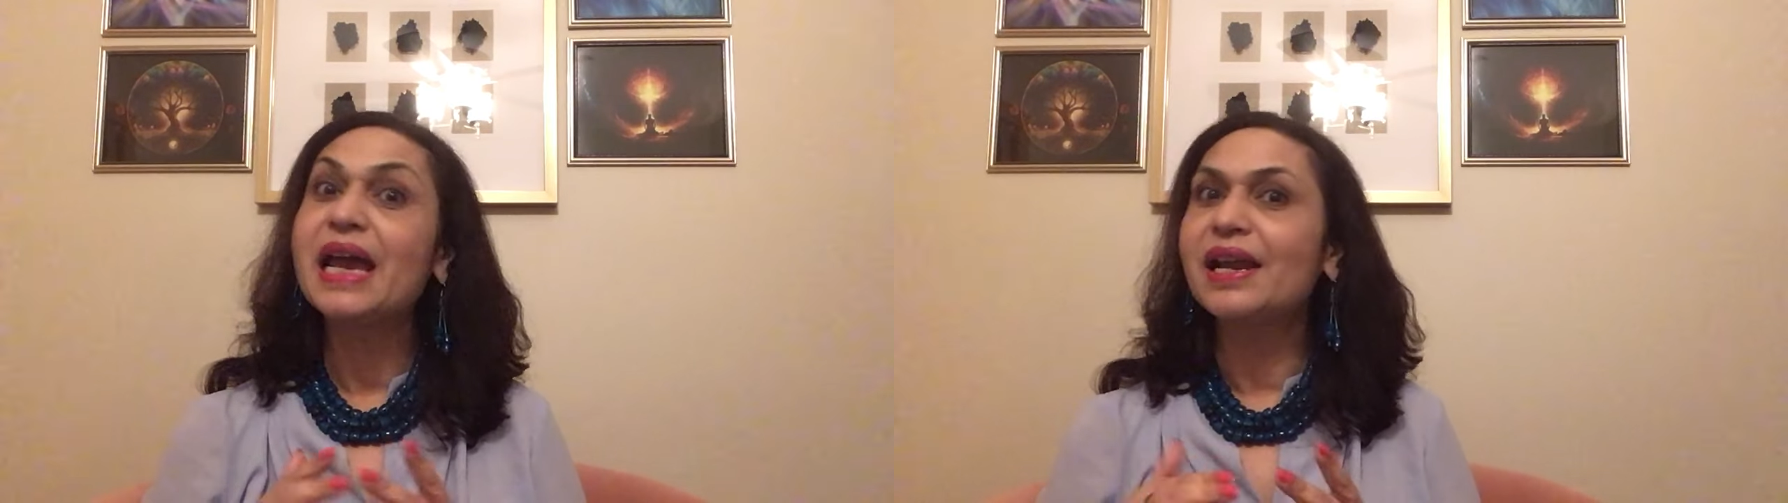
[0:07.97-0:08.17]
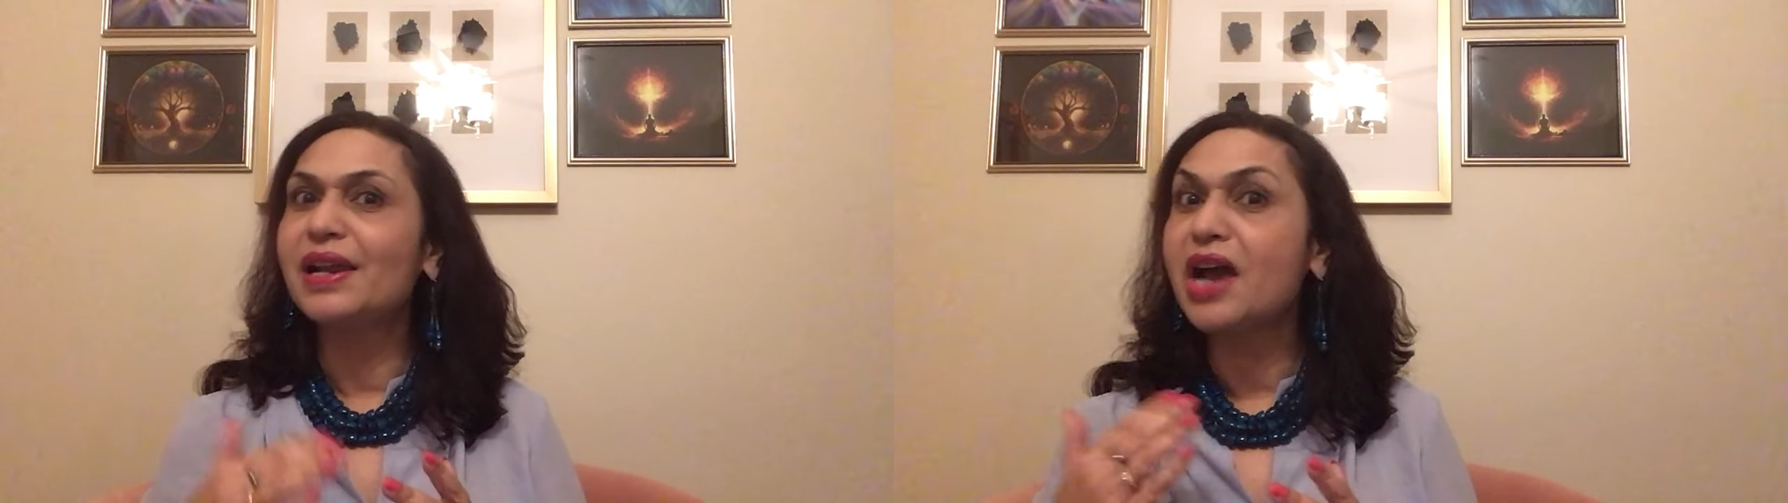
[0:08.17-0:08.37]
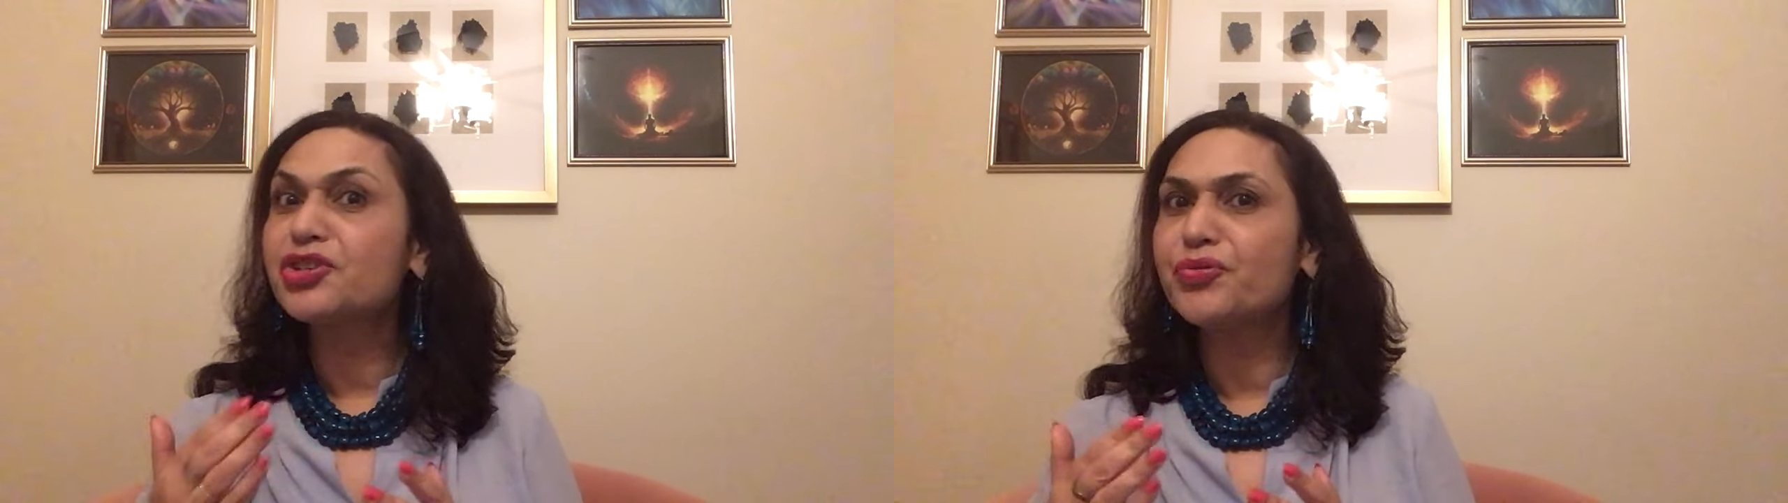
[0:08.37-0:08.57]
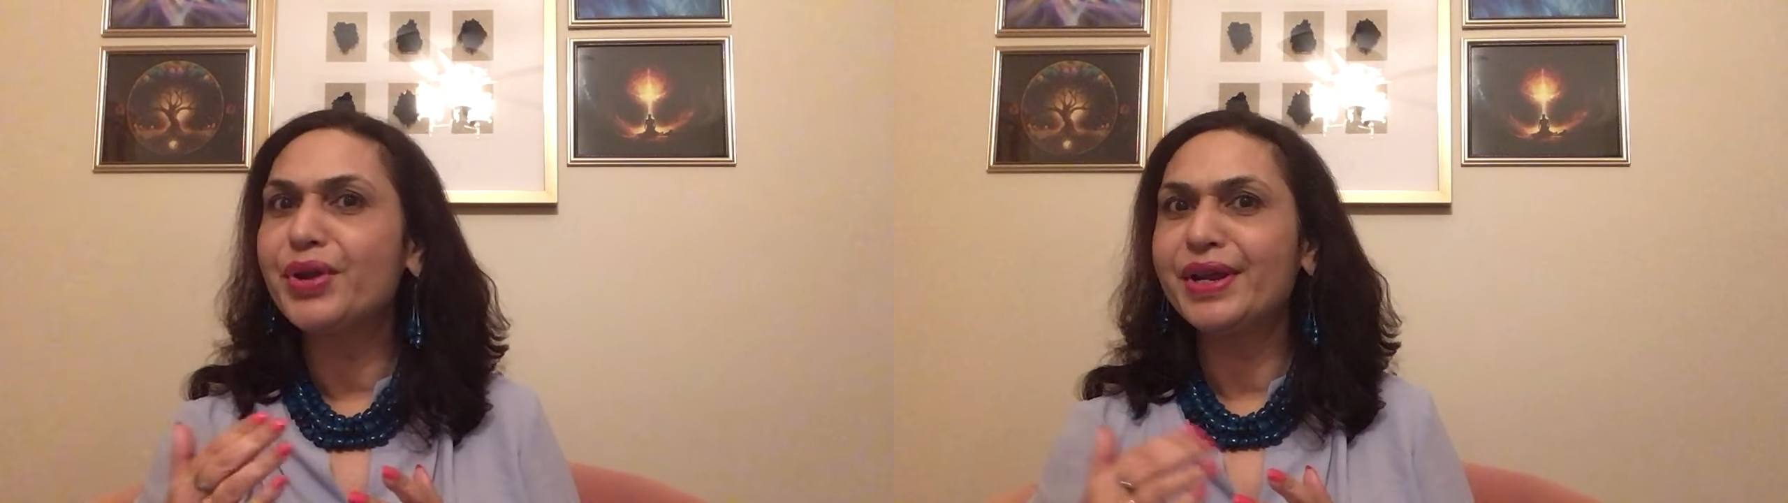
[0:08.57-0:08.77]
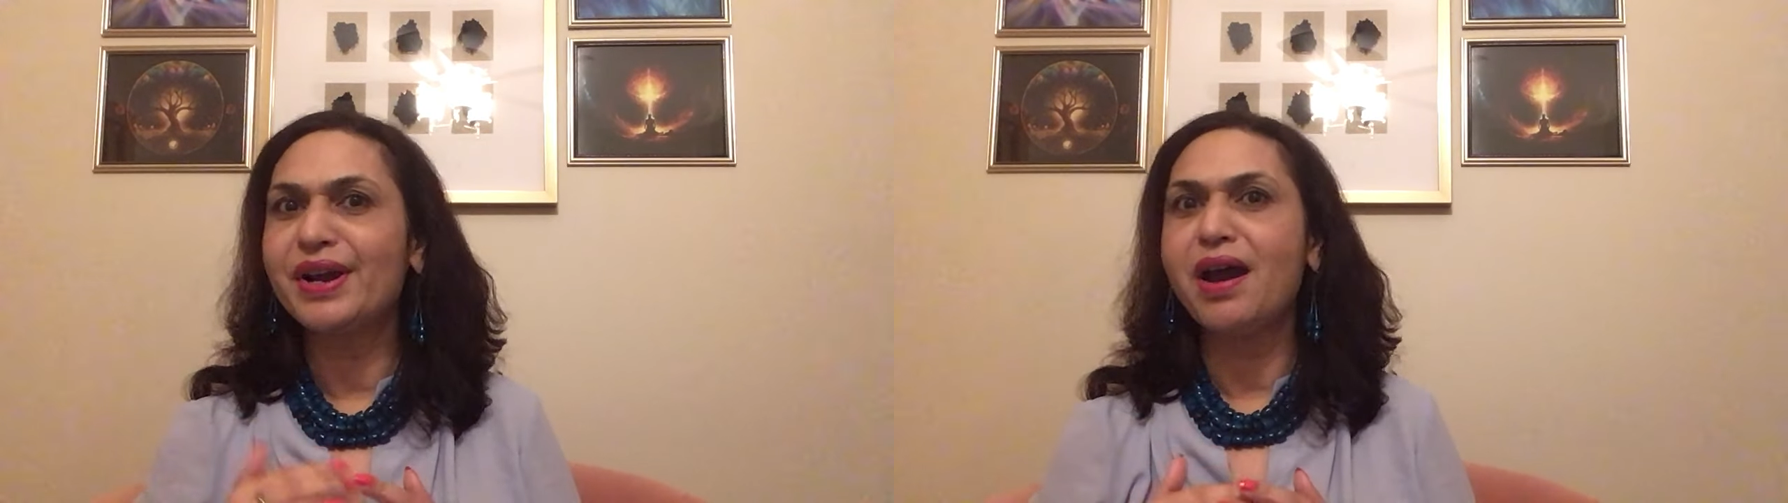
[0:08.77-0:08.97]

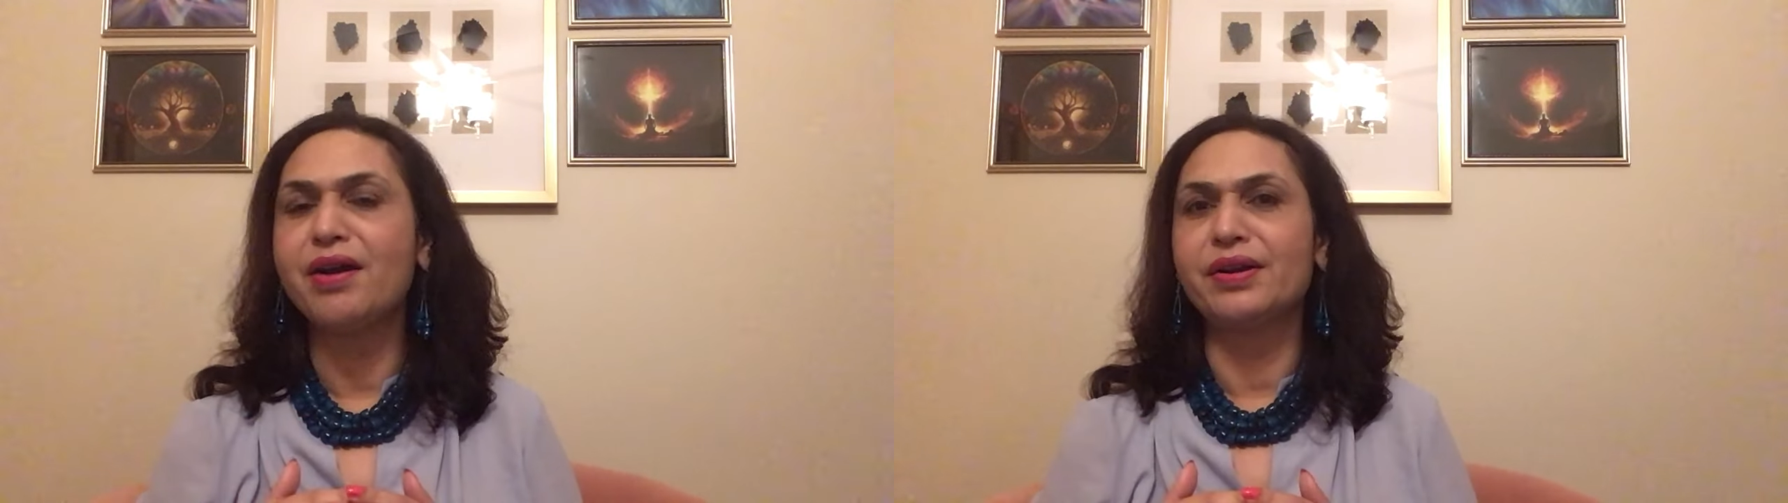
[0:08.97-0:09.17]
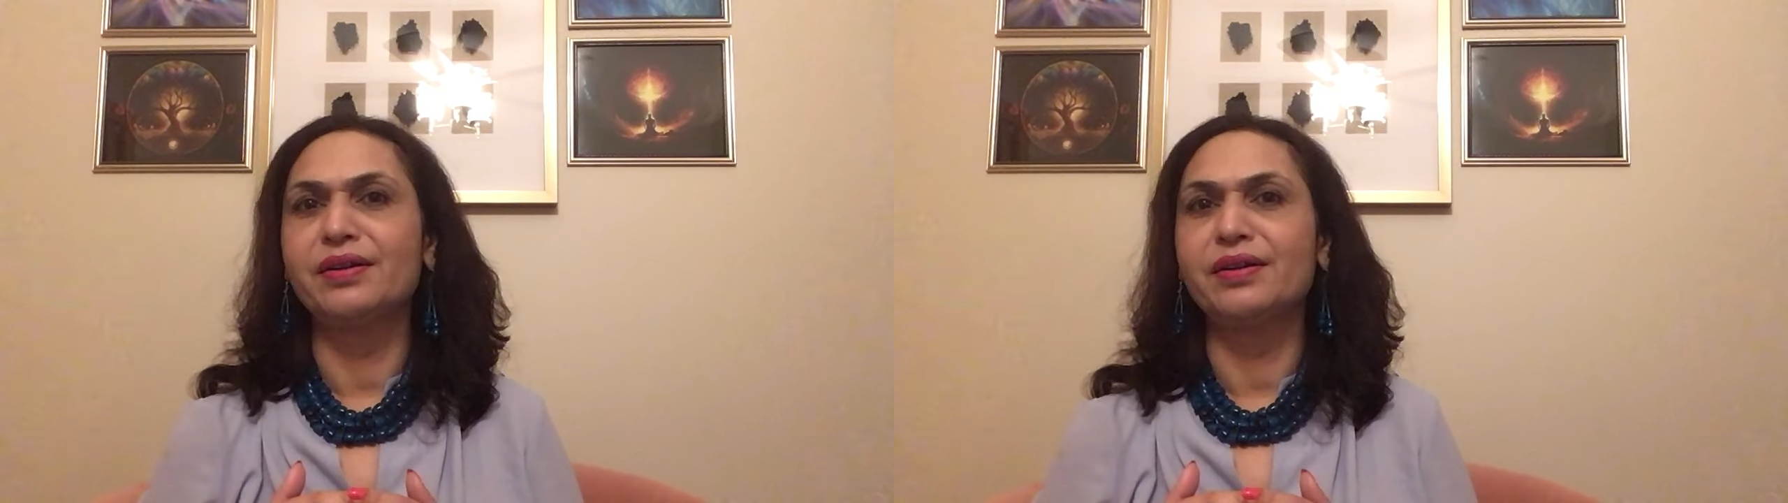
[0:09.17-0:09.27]
luxury car,